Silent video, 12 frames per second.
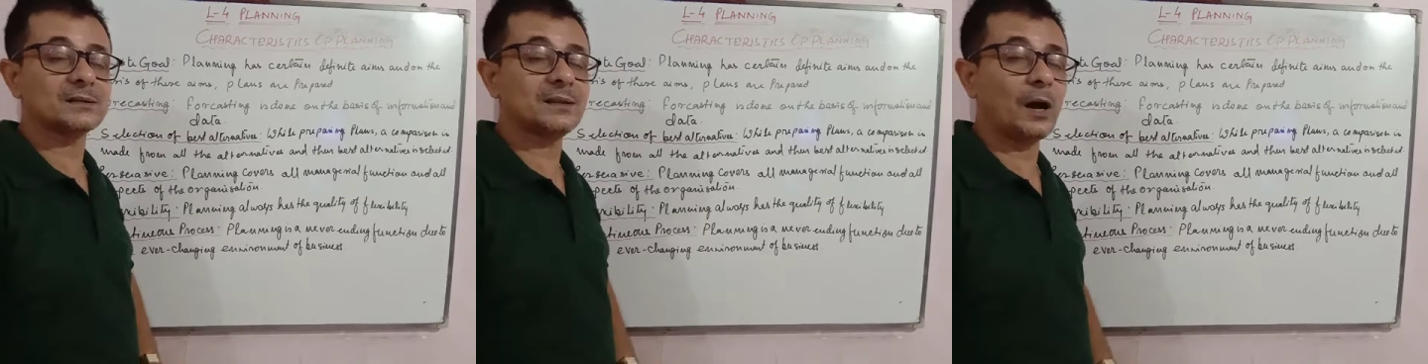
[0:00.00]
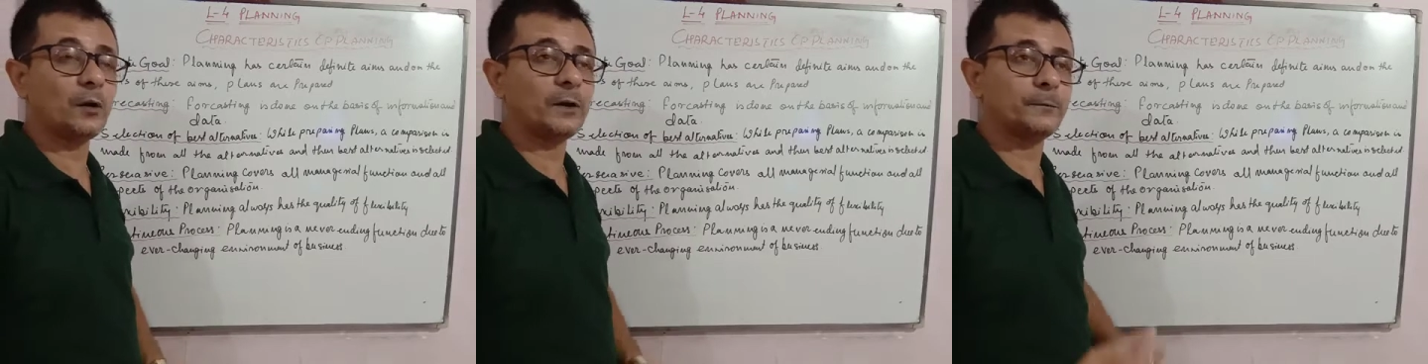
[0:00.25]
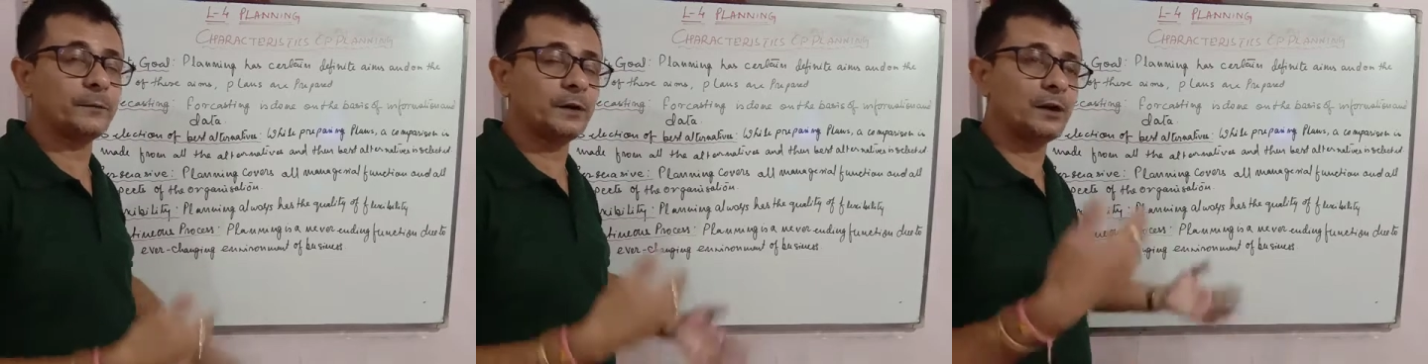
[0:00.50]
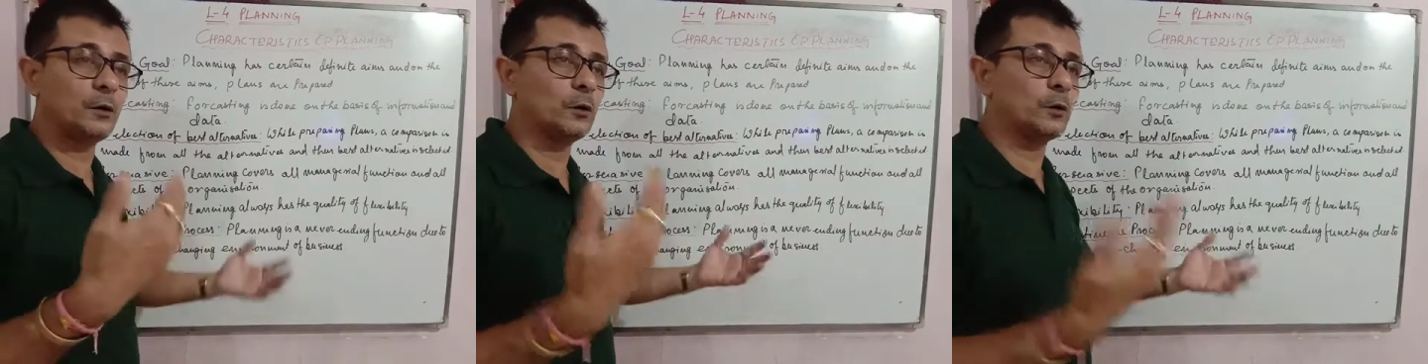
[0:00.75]
Now if
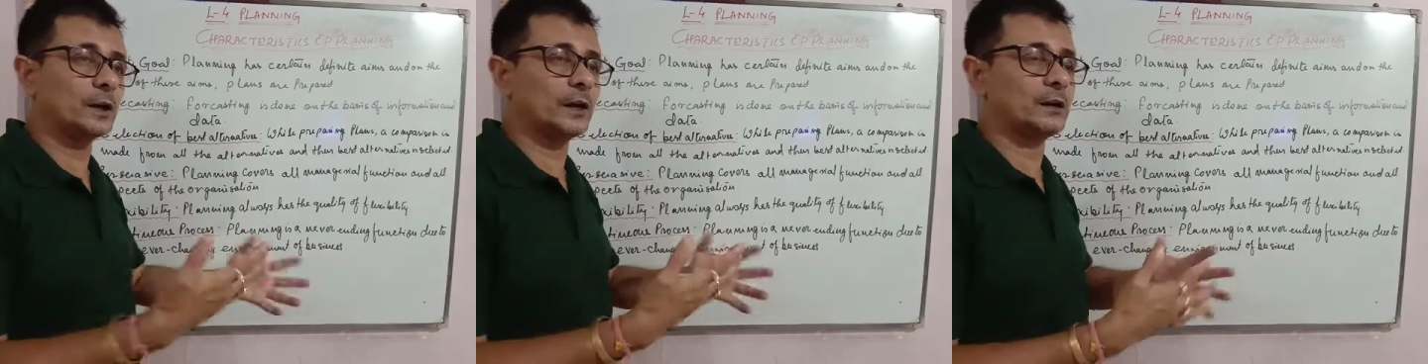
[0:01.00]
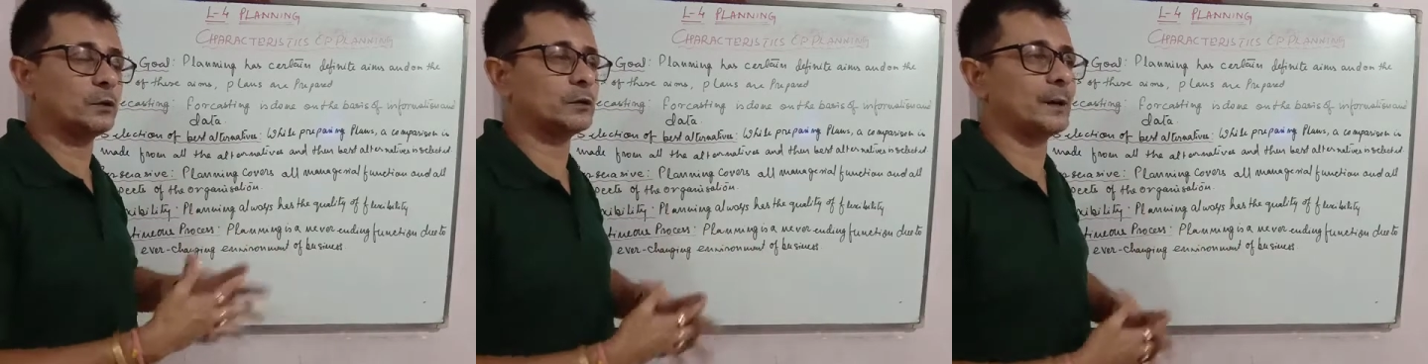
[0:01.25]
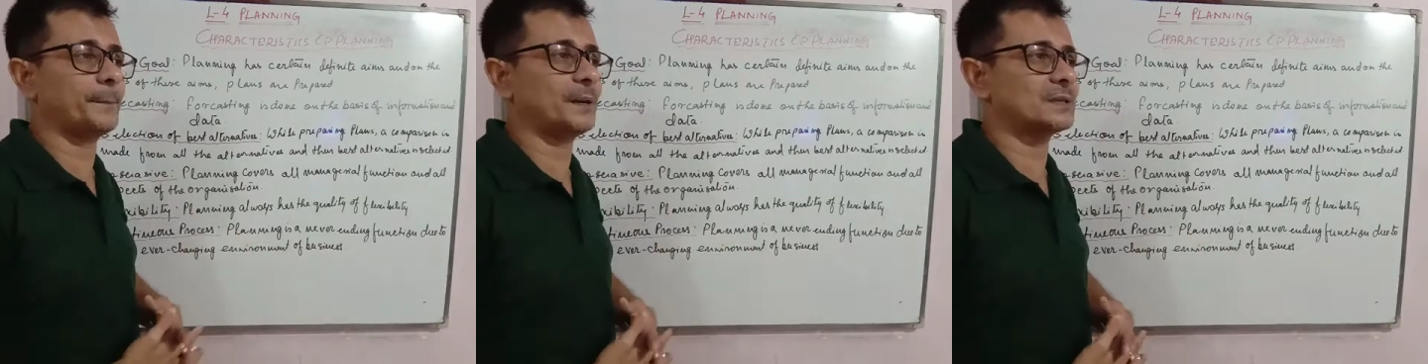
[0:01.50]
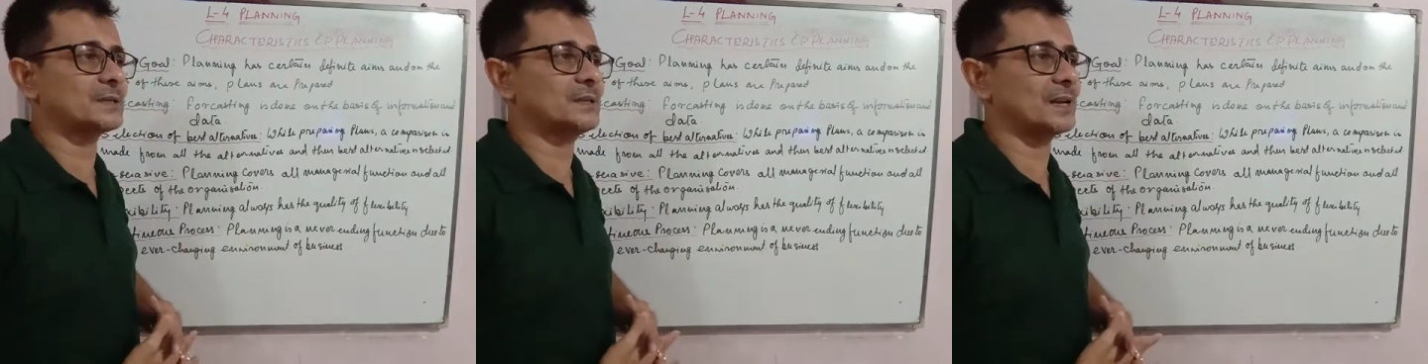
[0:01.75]
we look into the
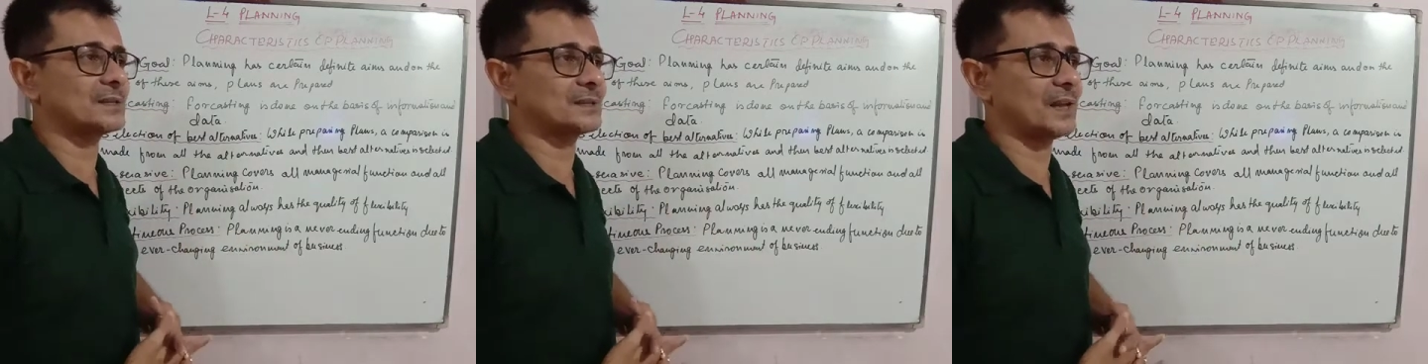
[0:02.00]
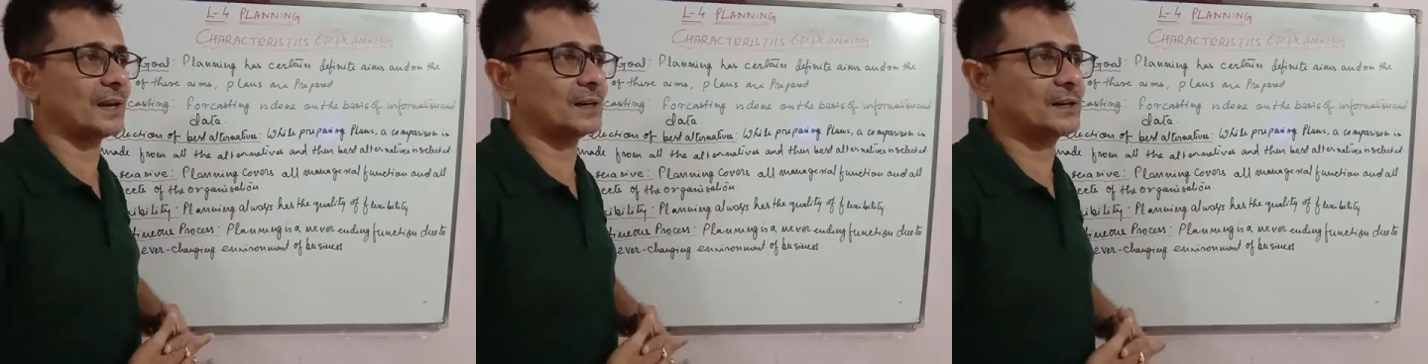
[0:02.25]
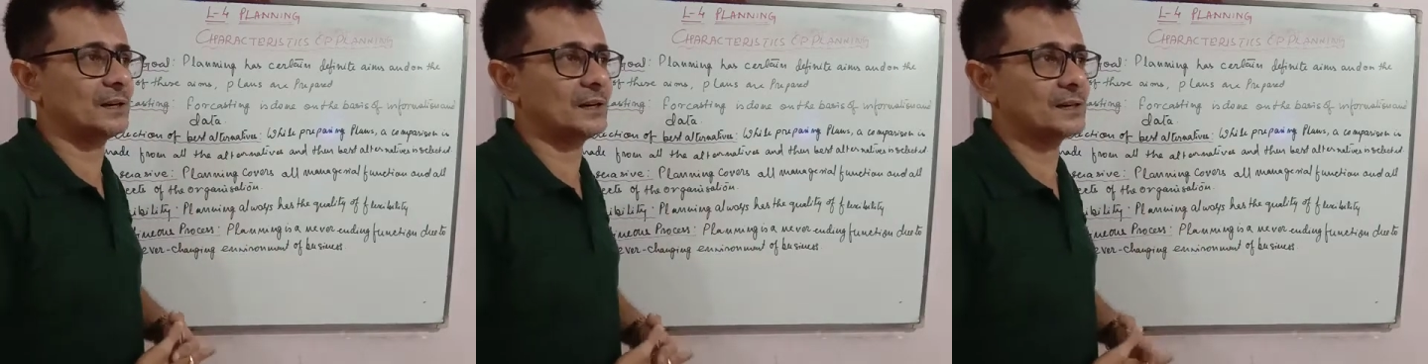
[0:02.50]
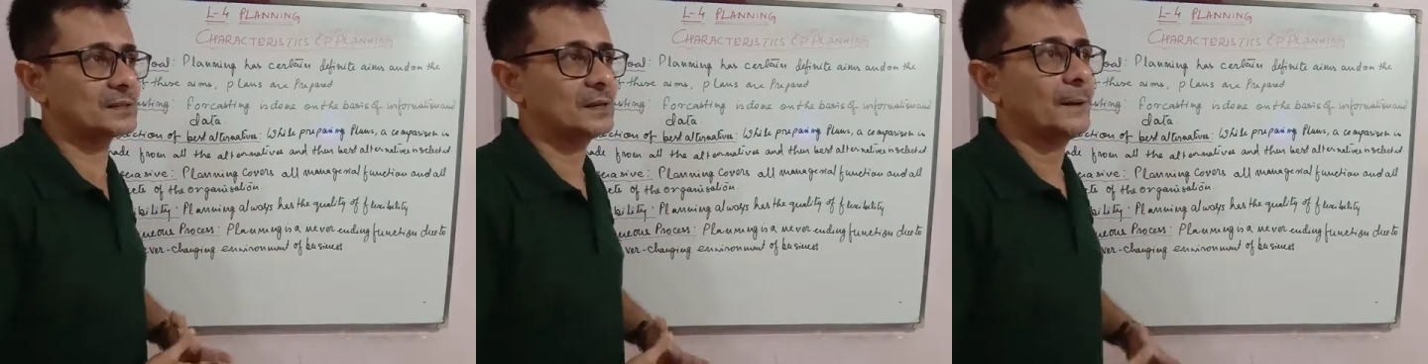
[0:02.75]
business
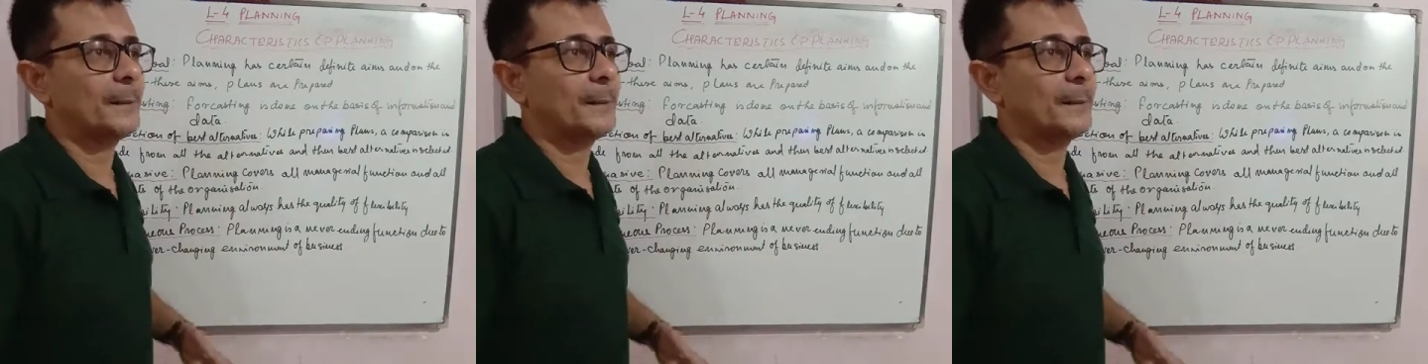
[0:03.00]
sectors,